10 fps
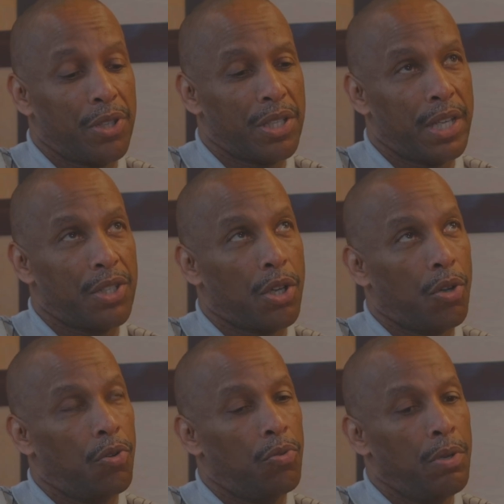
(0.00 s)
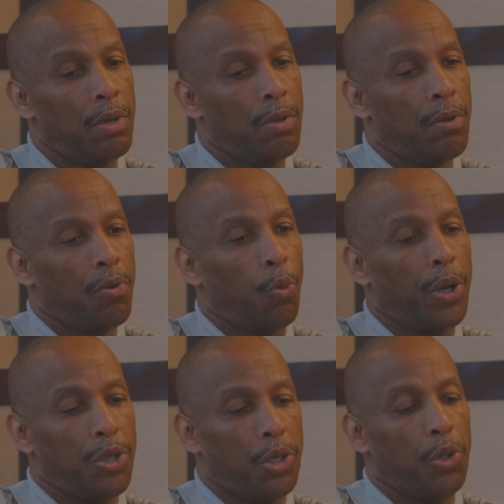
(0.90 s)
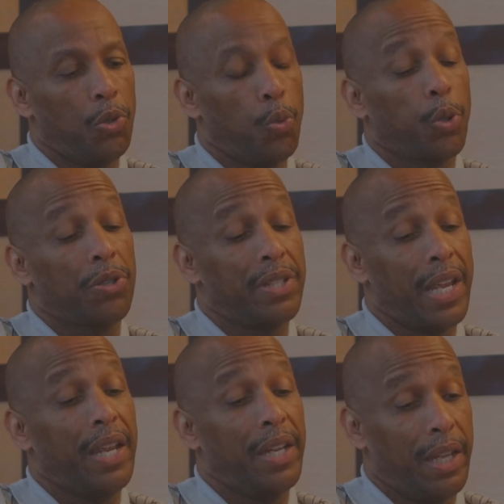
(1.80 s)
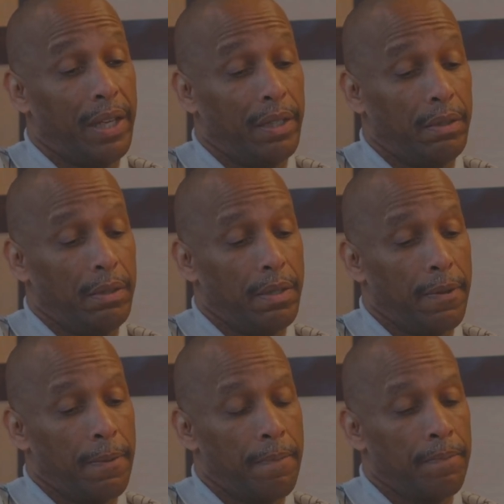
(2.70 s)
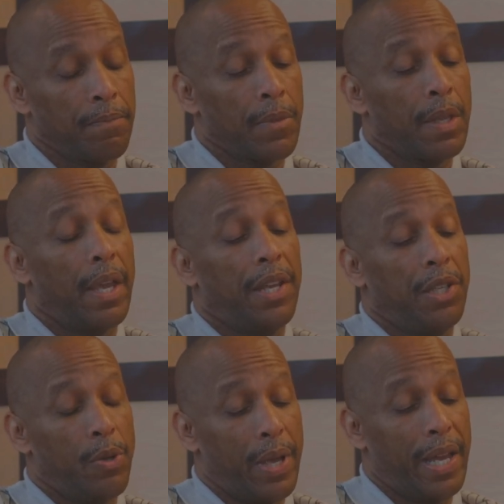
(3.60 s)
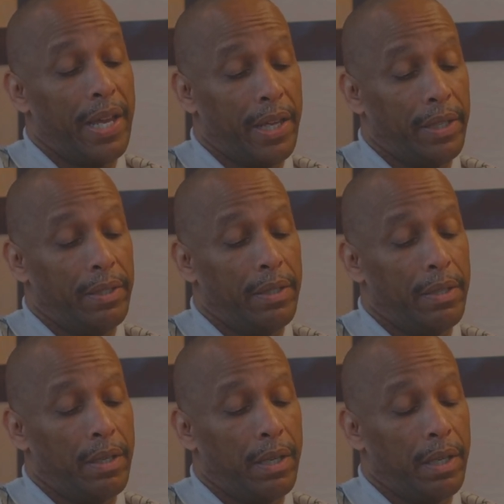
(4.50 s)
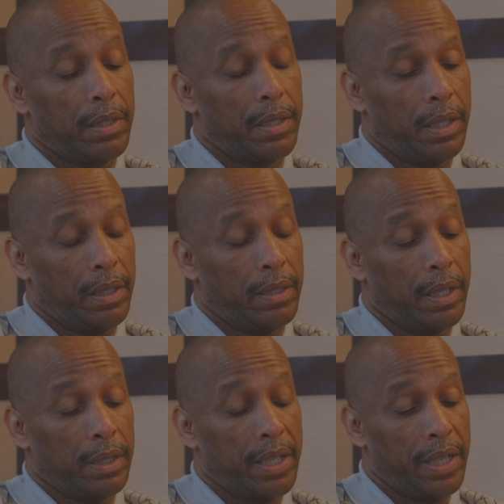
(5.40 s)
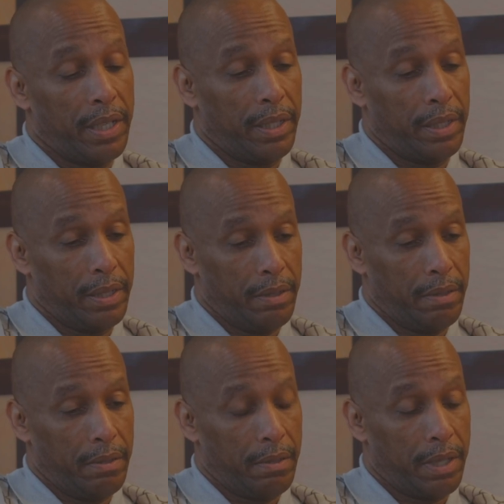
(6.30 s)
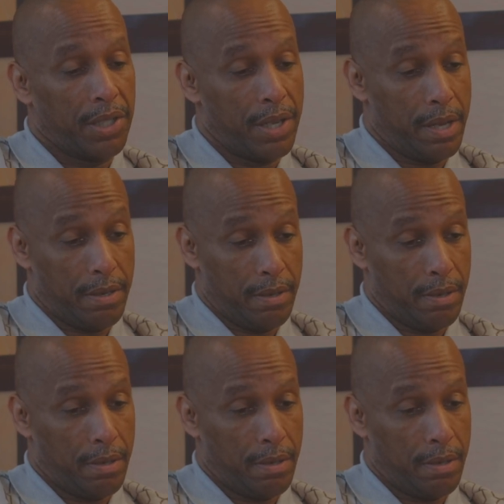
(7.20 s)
this then. So when you were dating and you had a kid, a son.